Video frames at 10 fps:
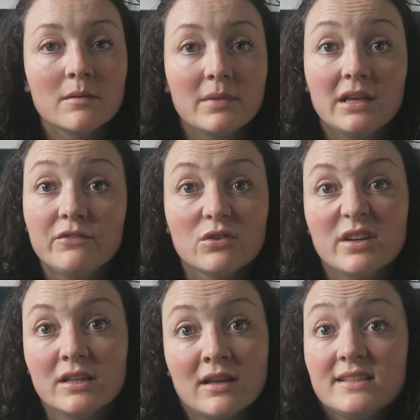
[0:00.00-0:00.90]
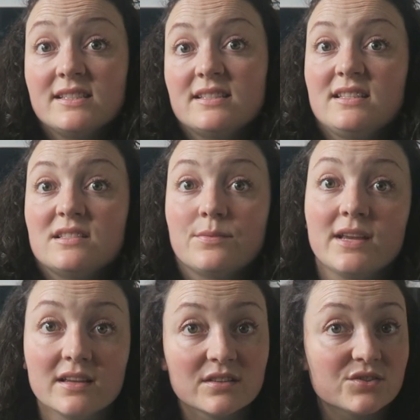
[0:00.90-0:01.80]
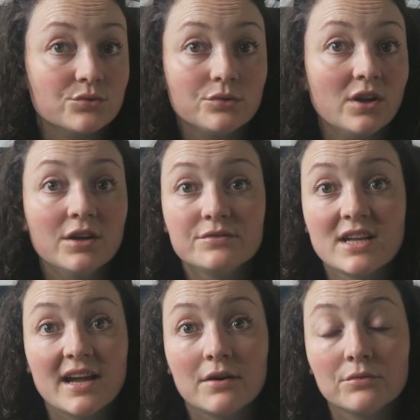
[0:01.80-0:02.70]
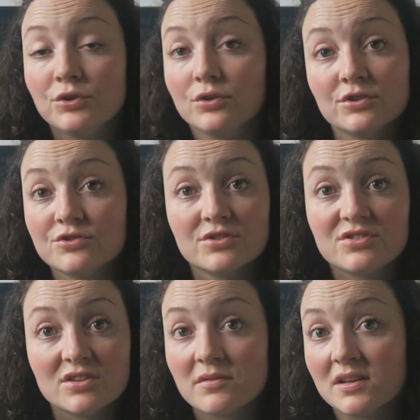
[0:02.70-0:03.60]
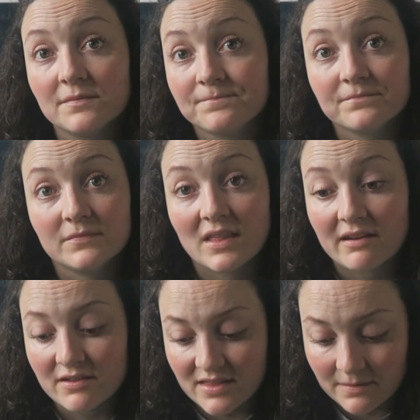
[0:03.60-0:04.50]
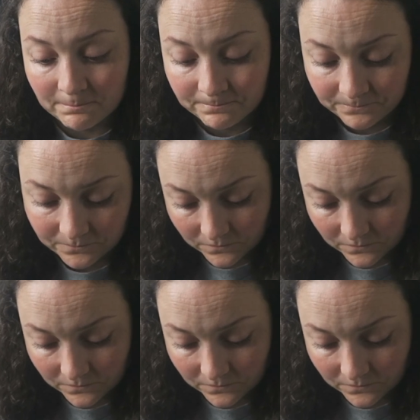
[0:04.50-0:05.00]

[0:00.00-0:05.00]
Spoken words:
but if you're in like Disney Springs or your hotel, you can just do it there and then.